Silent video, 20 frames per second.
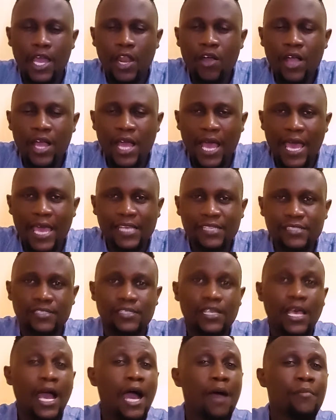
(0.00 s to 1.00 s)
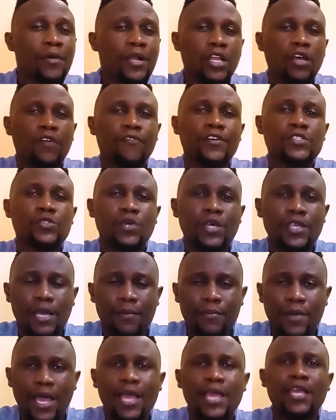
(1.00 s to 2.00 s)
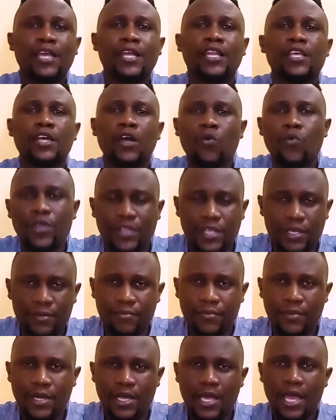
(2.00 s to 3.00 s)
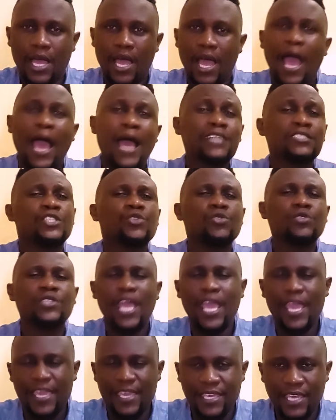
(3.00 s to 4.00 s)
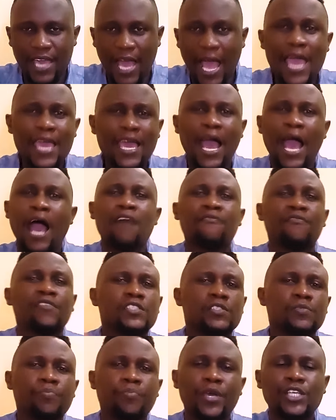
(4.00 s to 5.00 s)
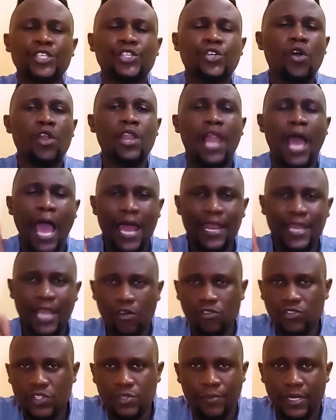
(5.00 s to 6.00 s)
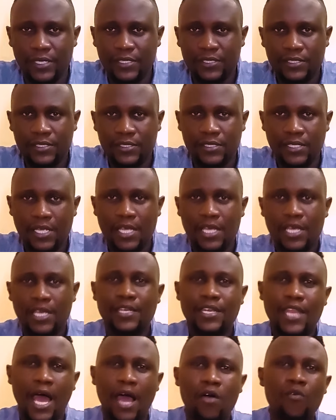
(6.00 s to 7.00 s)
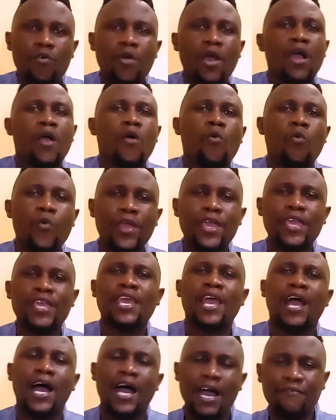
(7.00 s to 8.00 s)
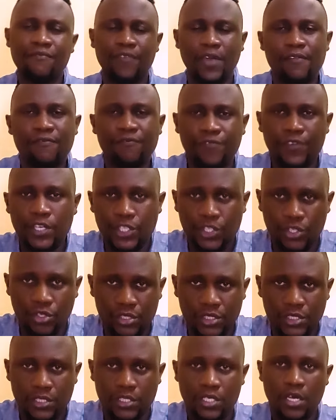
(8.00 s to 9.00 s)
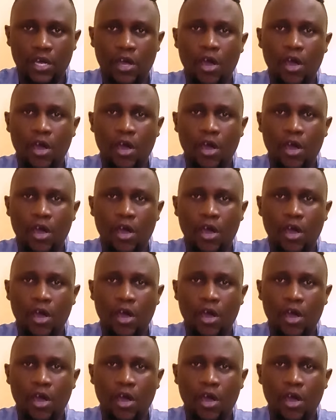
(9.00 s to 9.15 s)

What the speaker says: Hello guys, I'm Cleophas Wanyama, Clear with him, and today I have a special announcement. Now, we have a vision